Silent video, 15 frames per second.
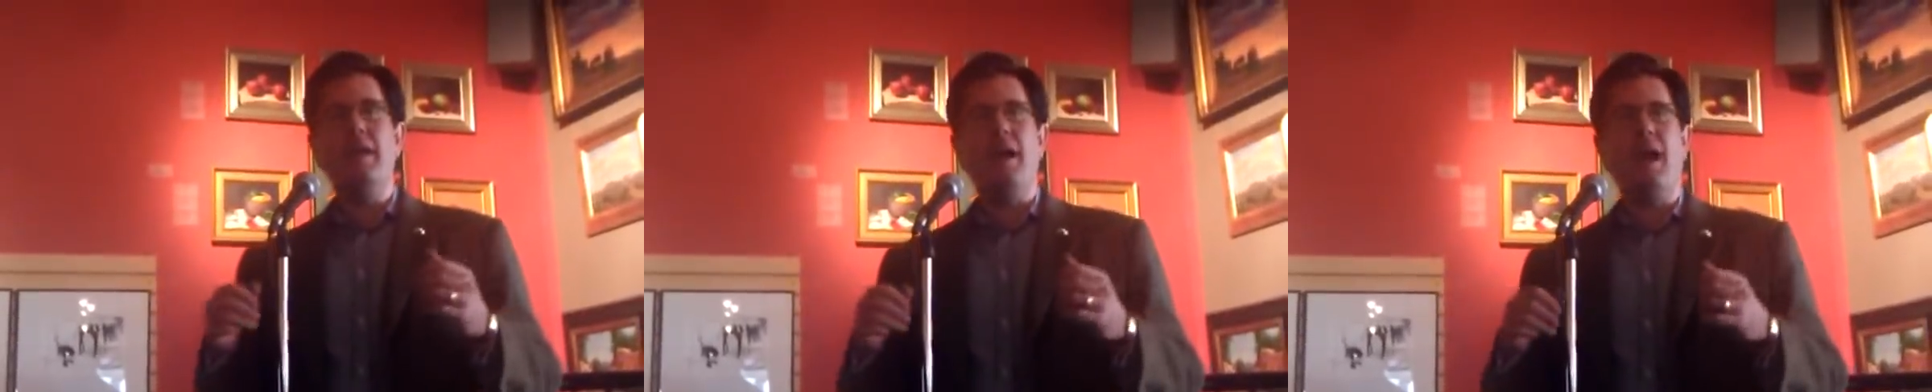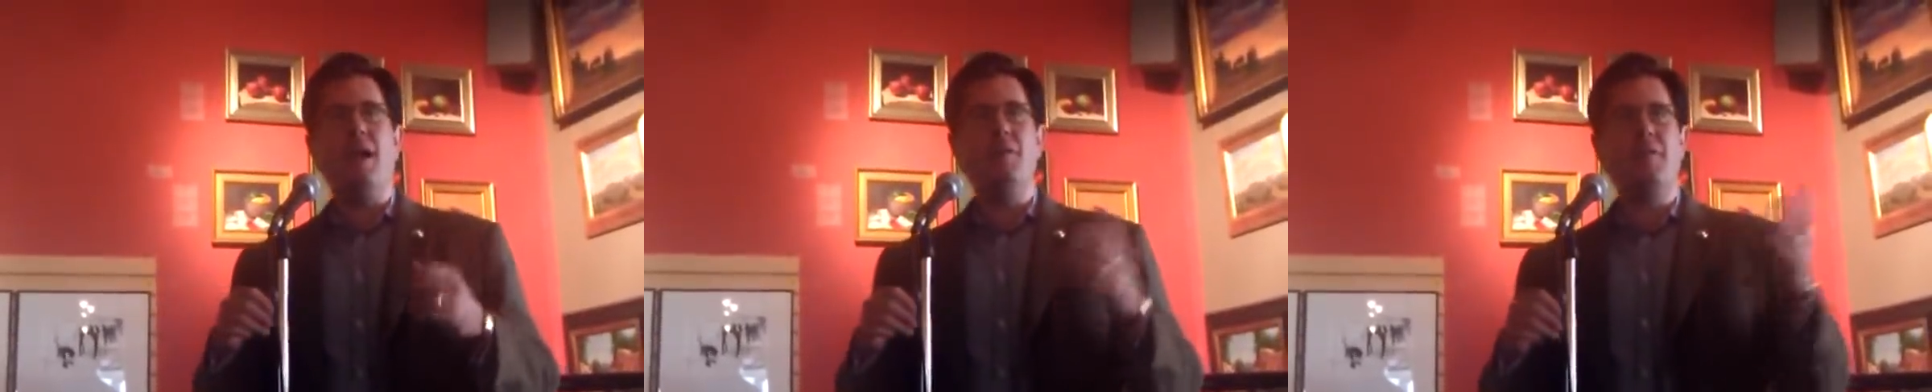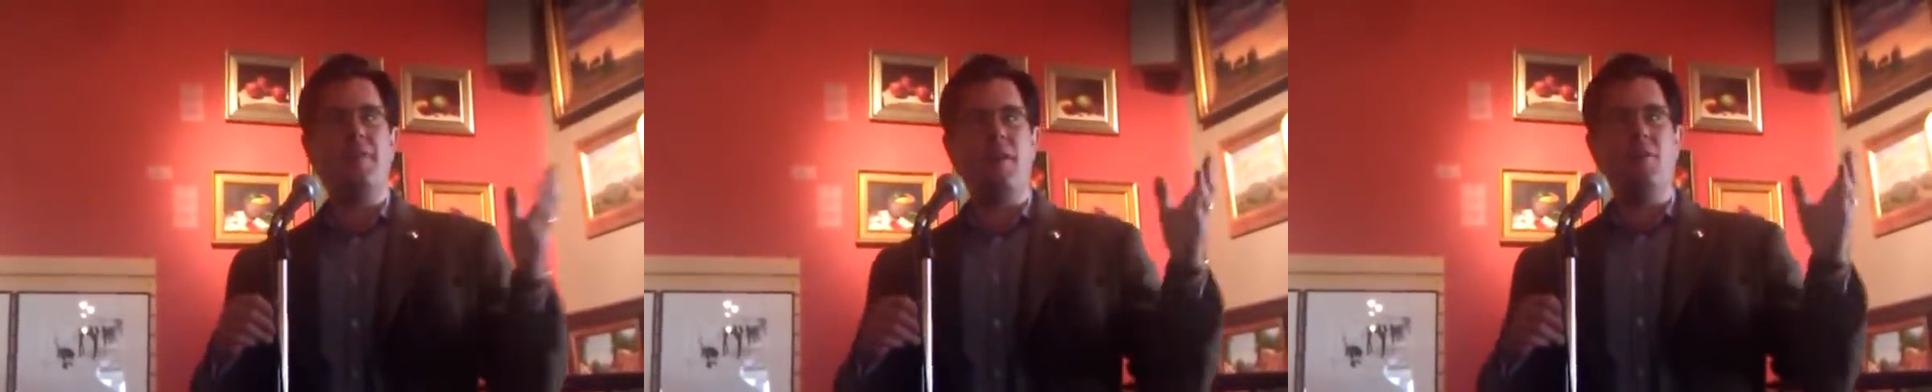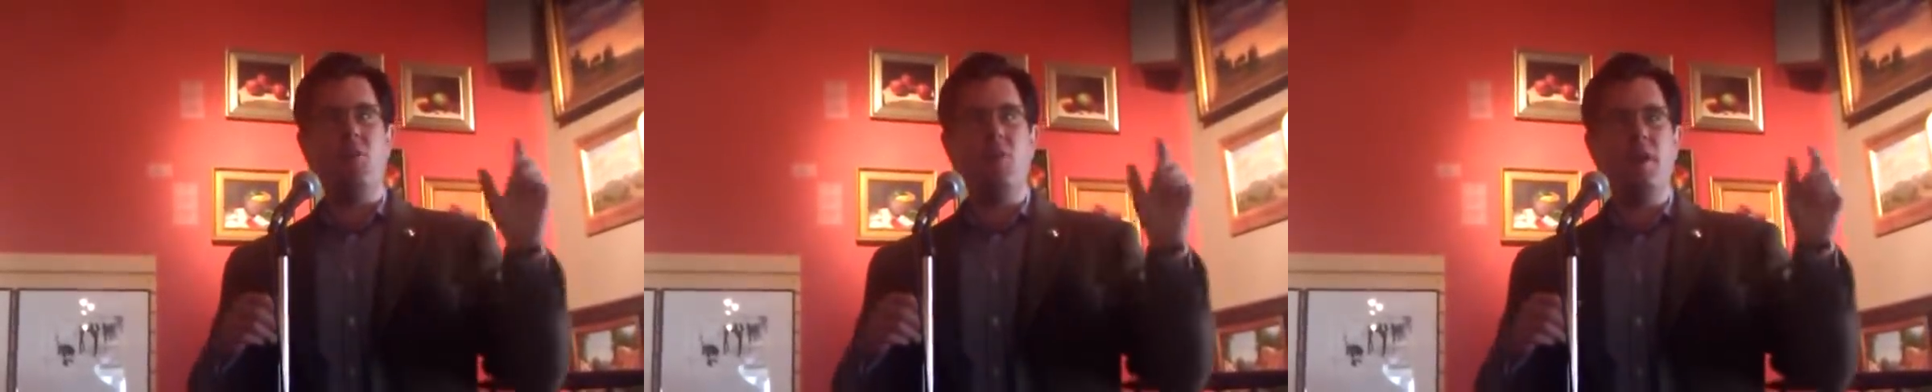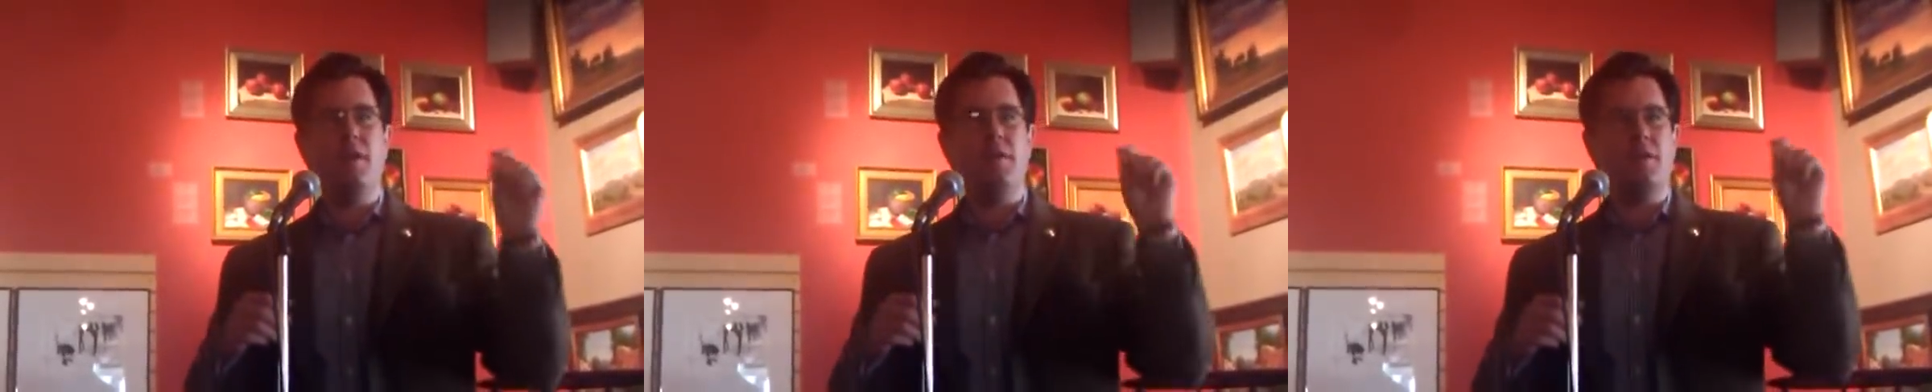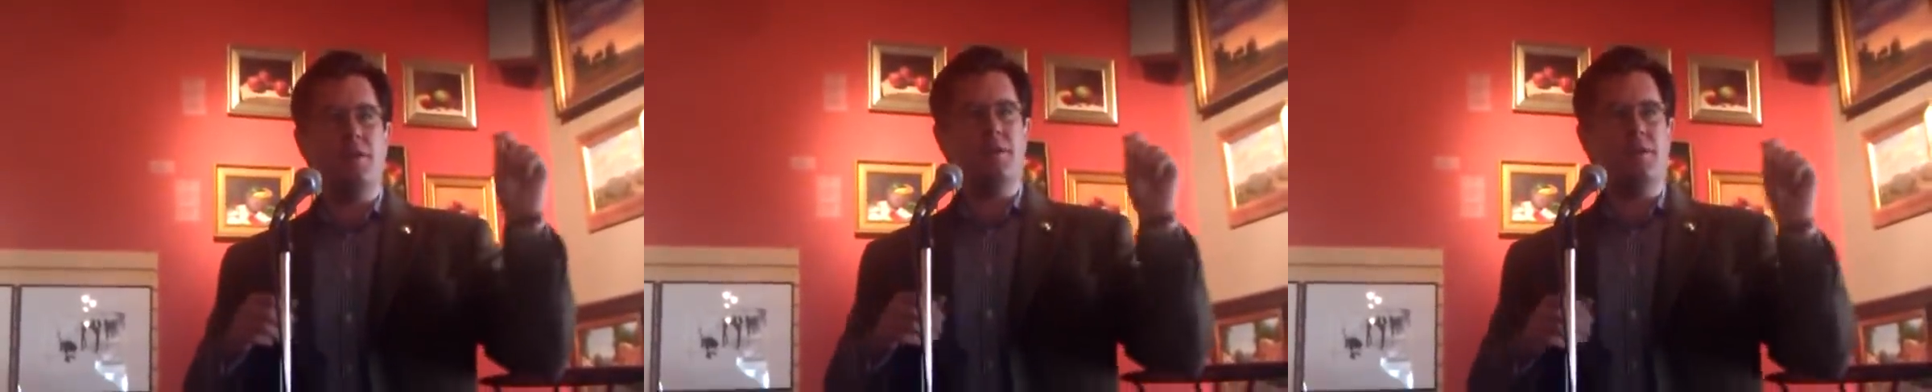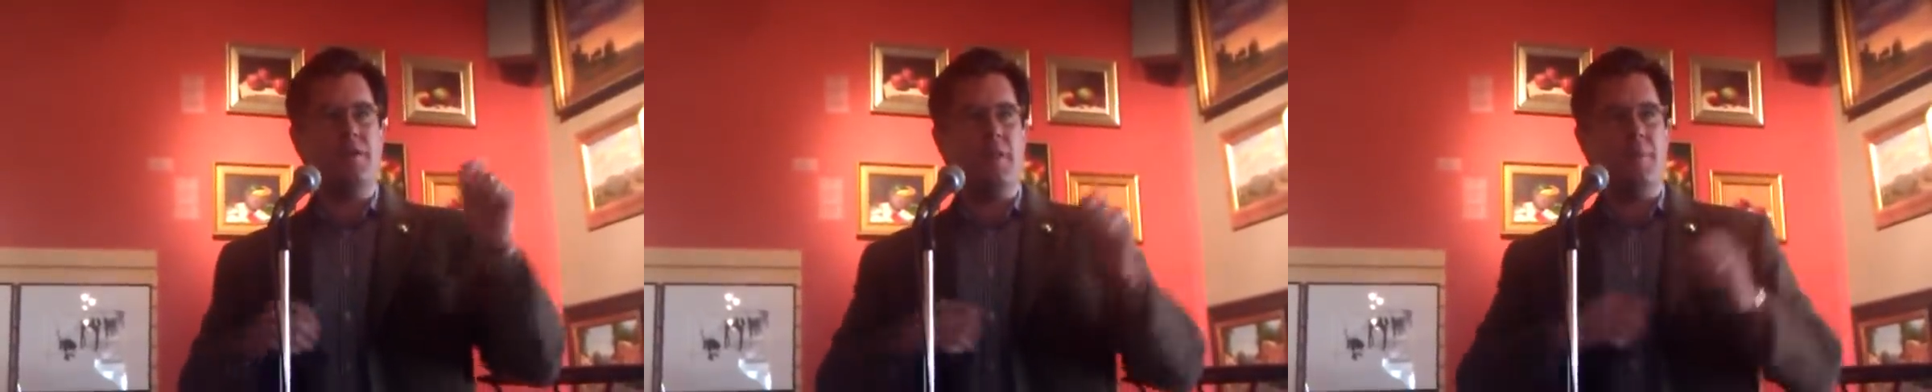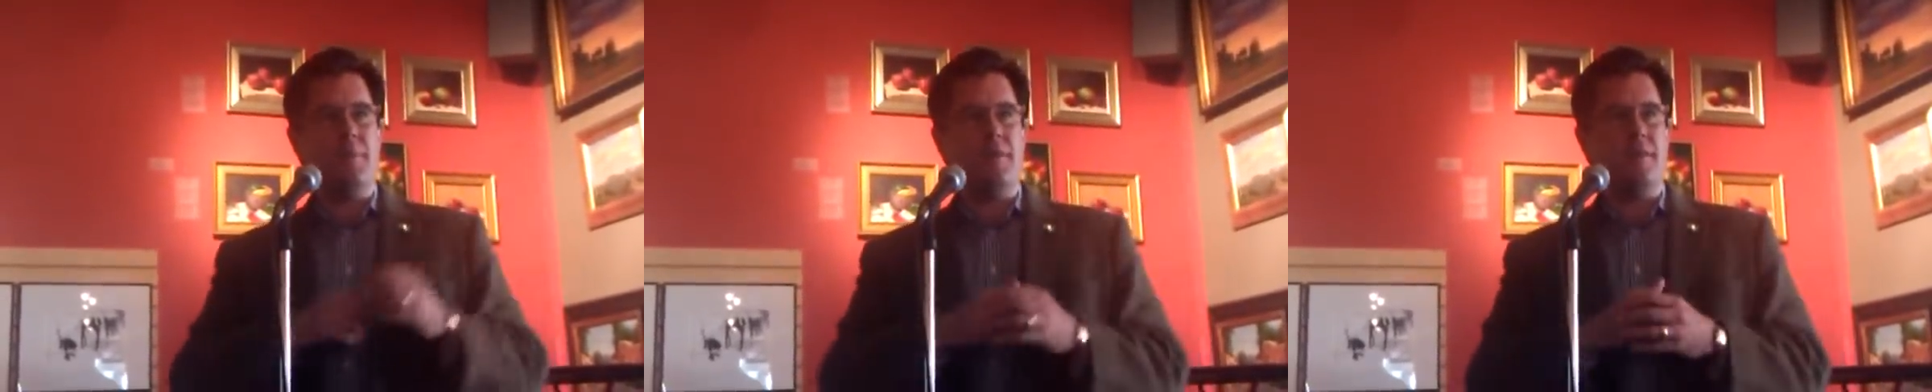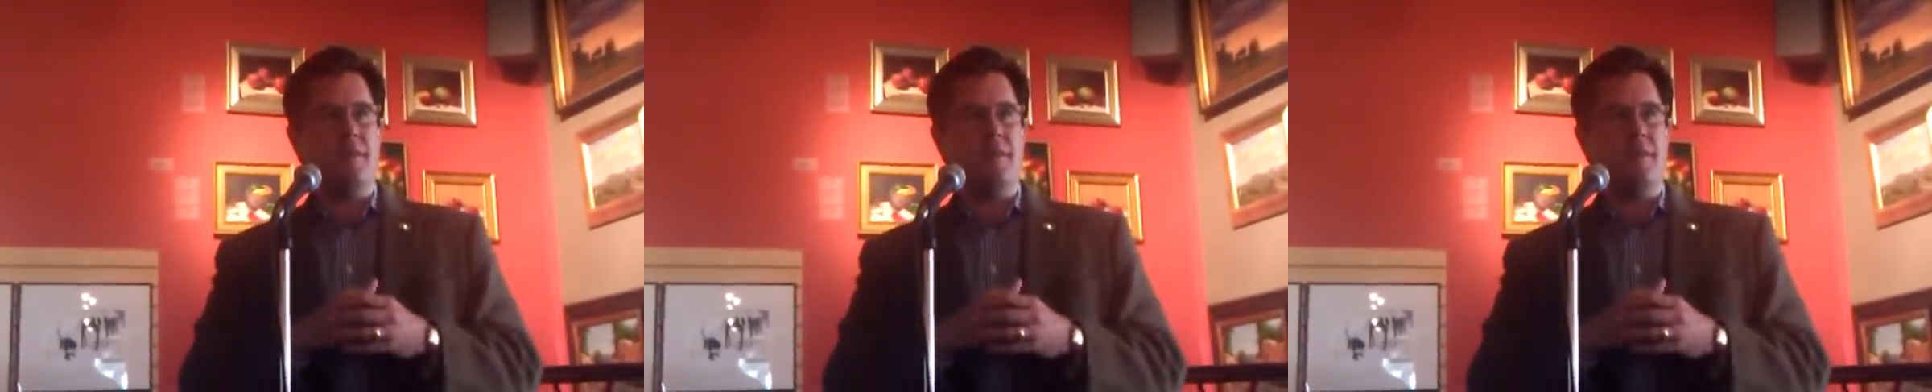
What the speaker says: other than that one little snippet,